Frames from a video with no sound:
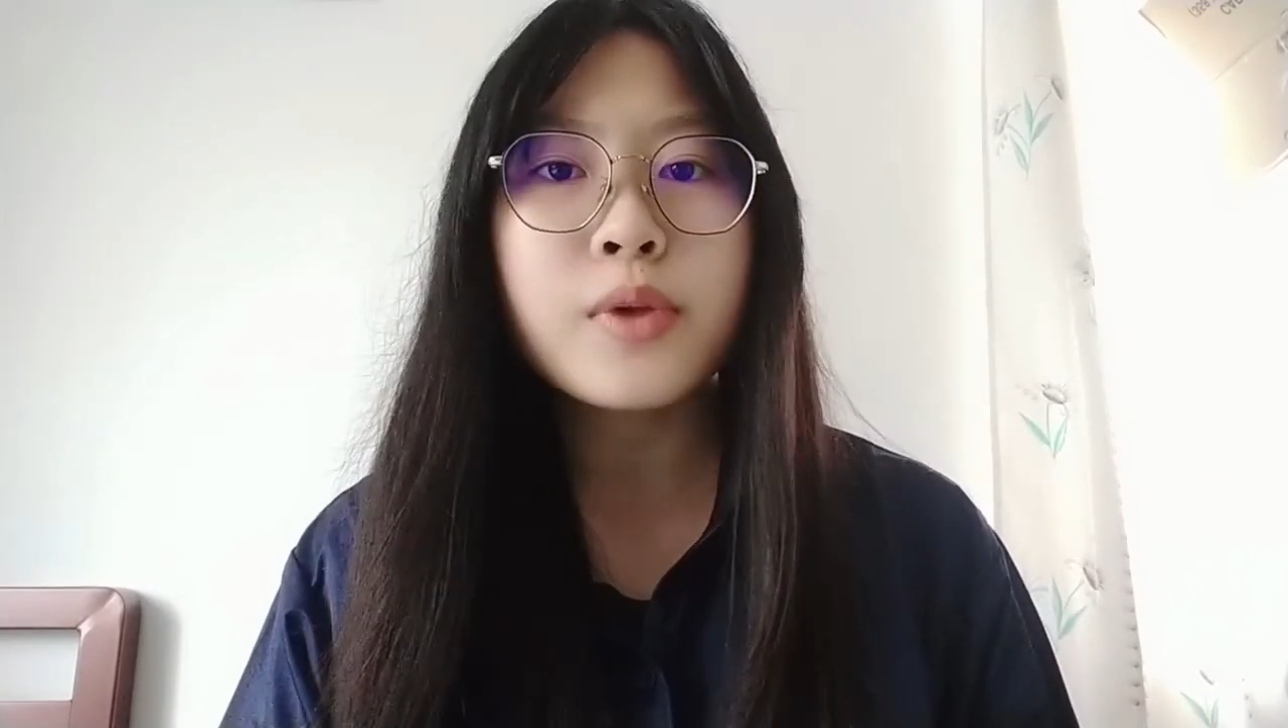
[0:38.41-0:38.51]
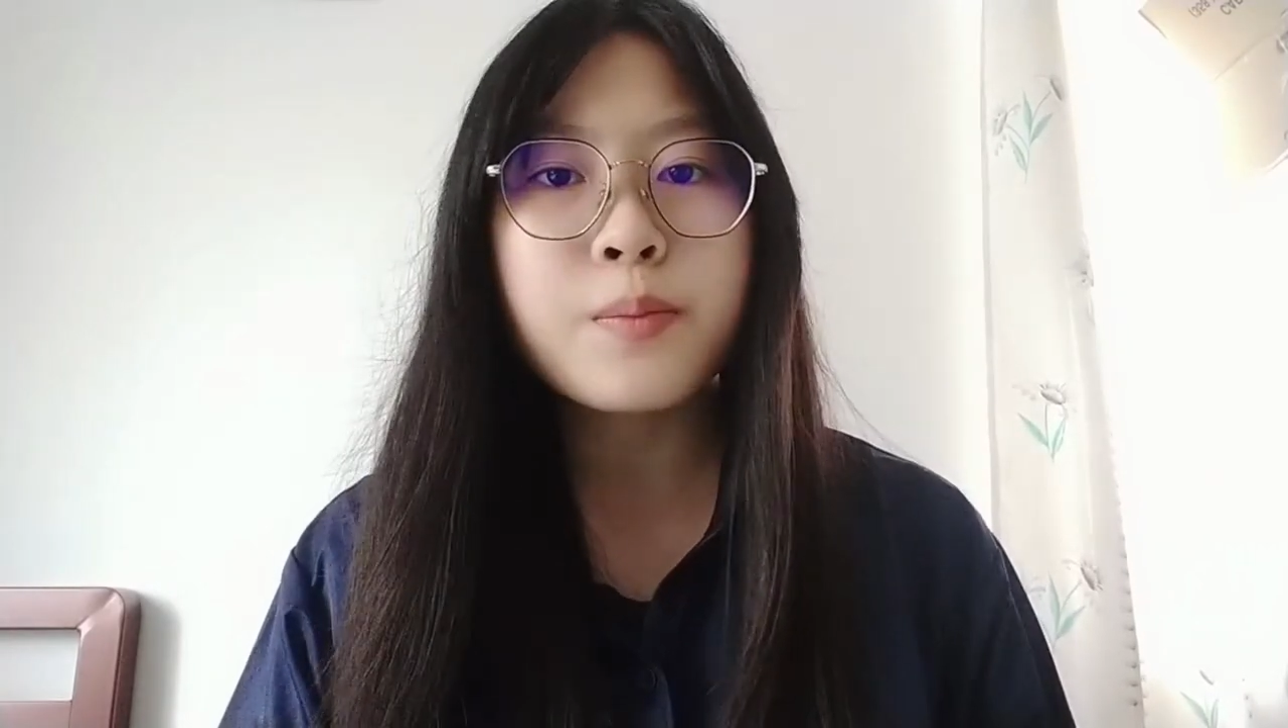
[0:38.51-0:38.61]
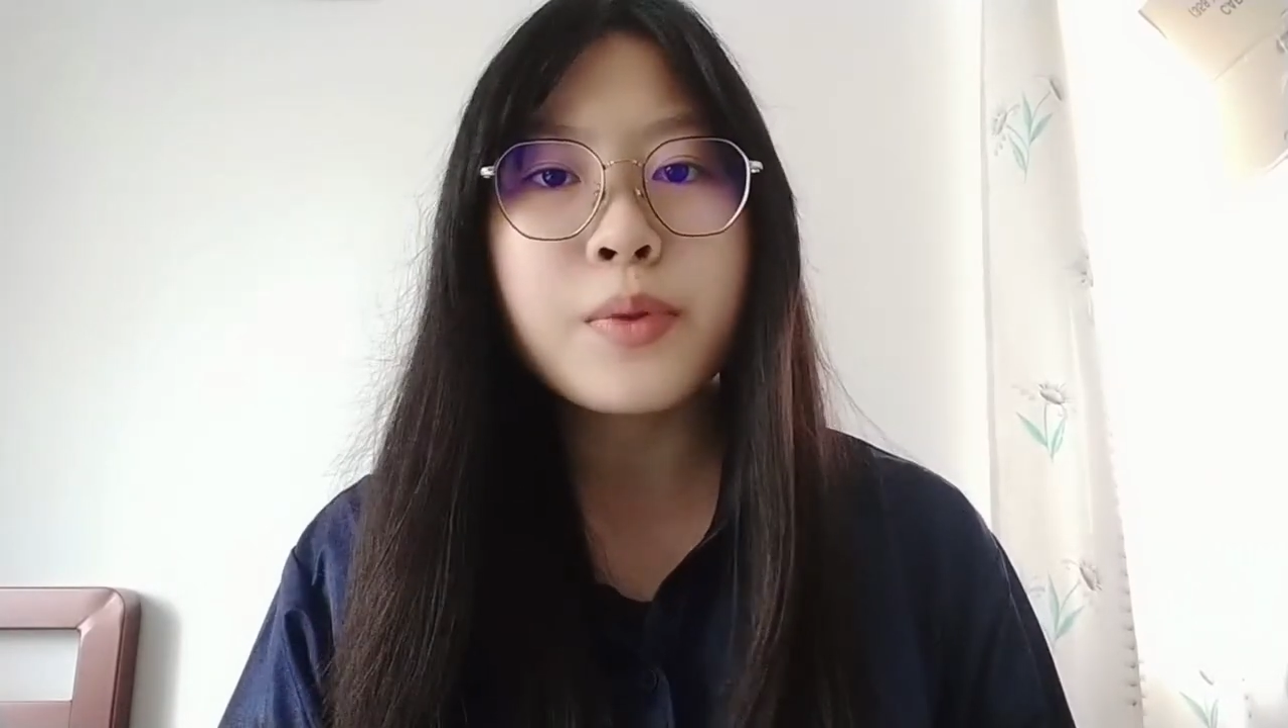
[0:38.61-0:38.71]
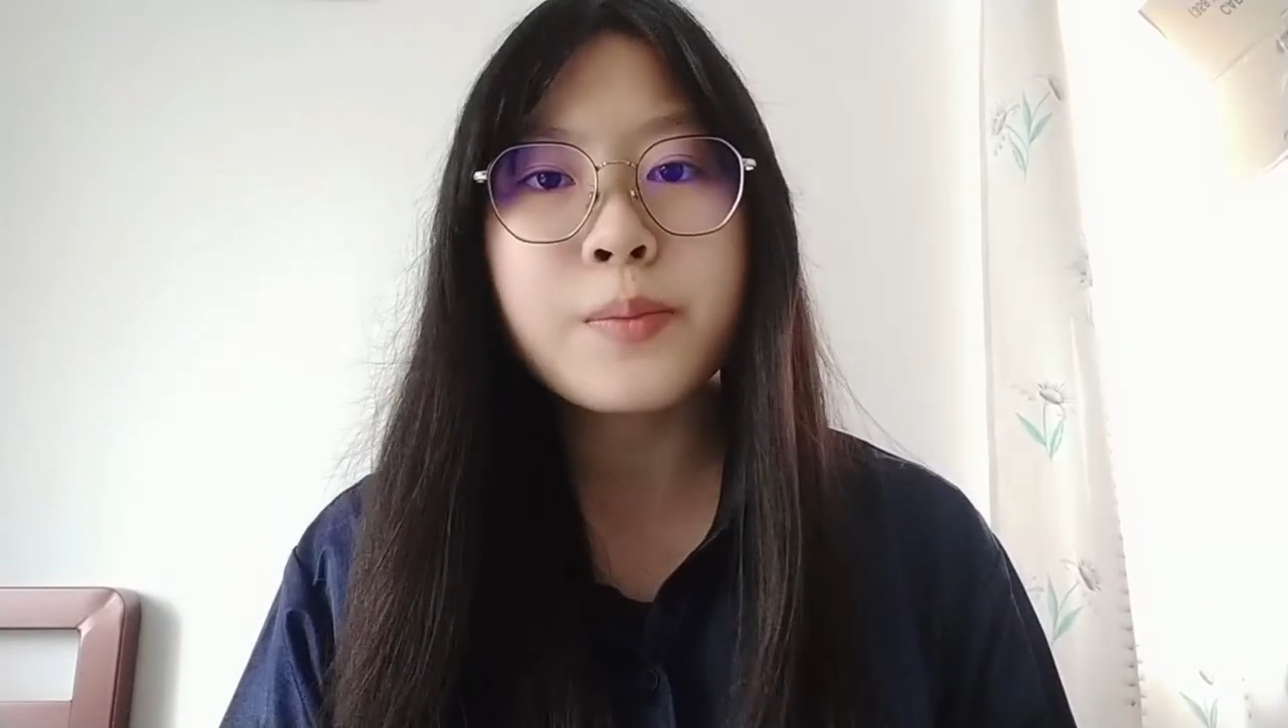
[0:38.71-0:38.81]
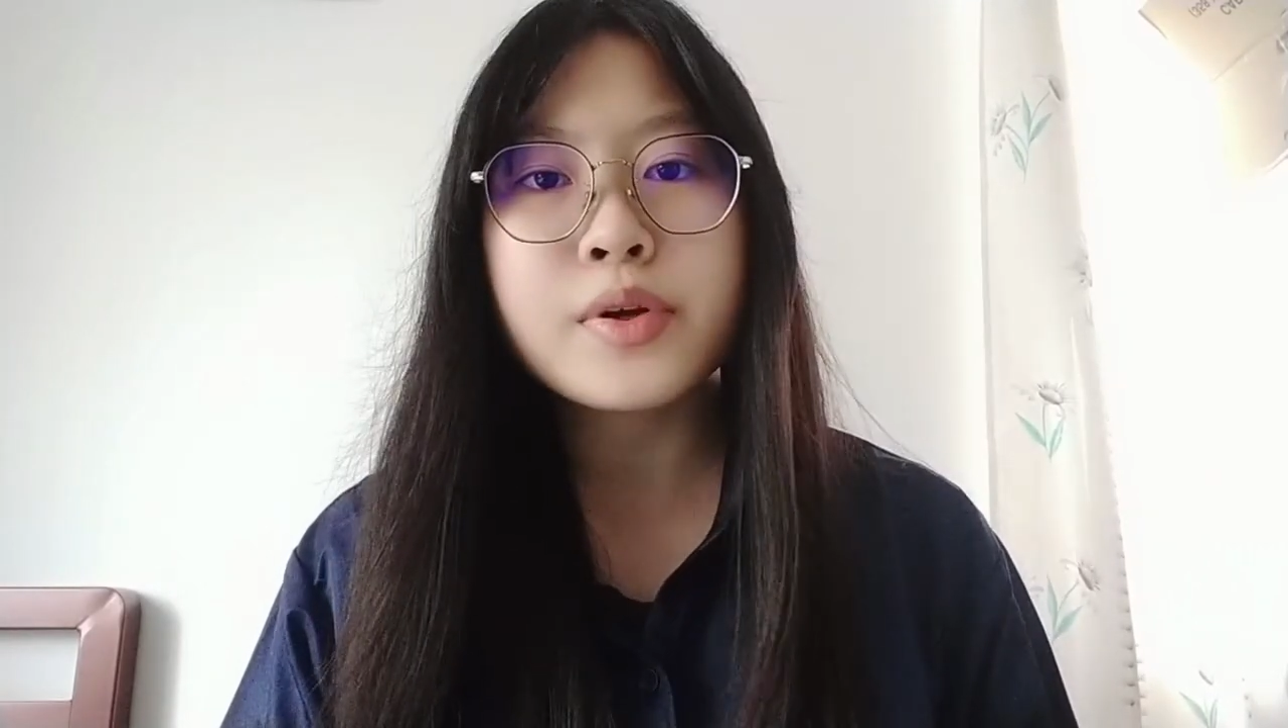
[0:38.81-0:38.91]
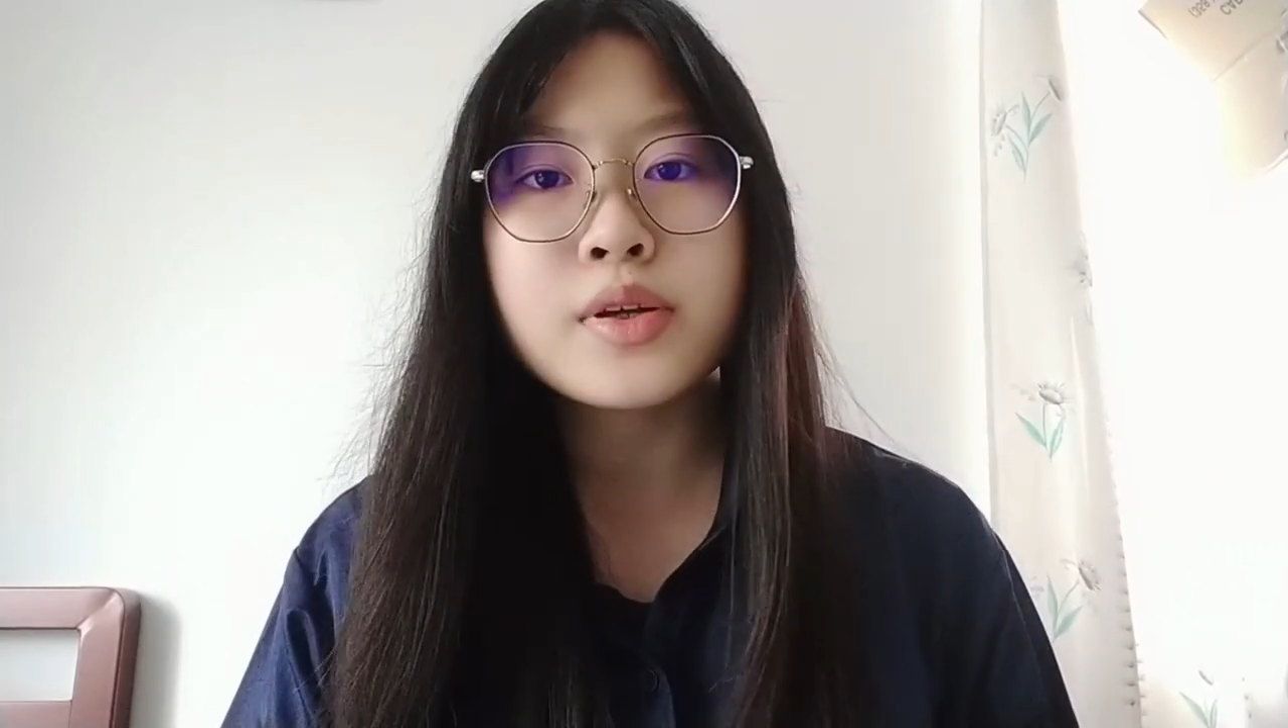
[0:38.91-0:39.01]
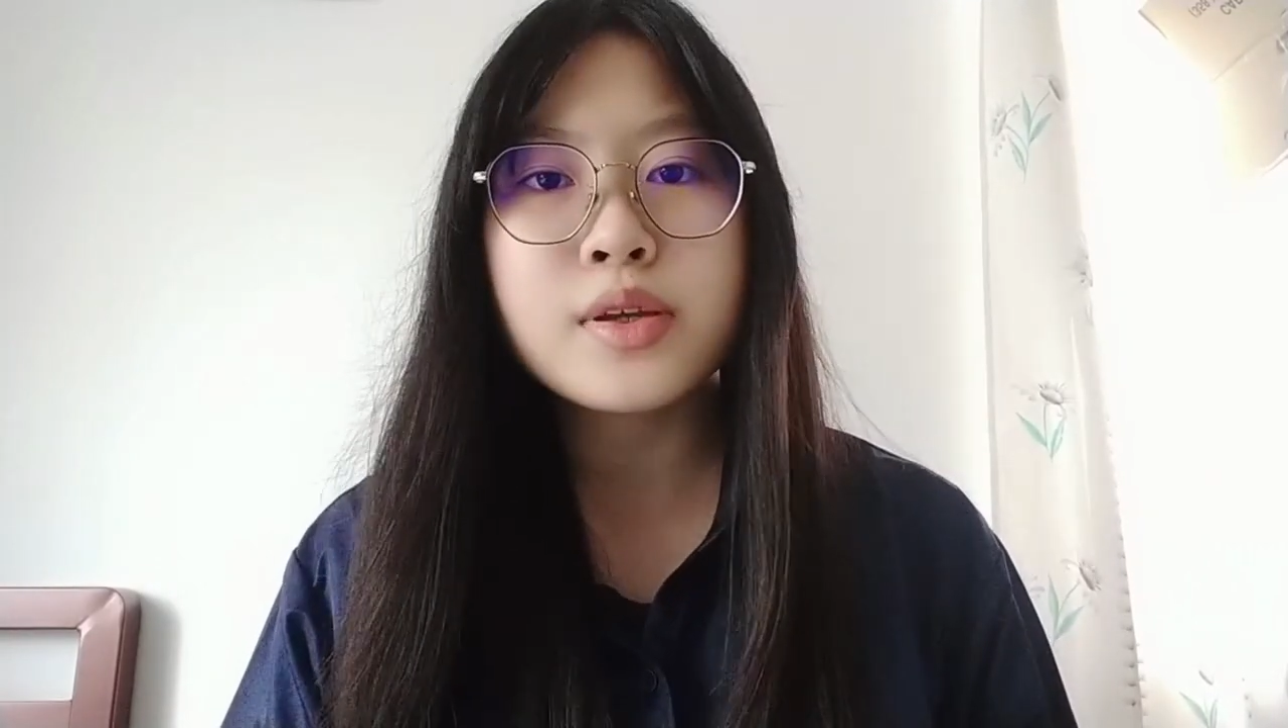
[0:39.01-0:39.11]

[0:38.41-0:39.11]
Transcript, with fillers: many people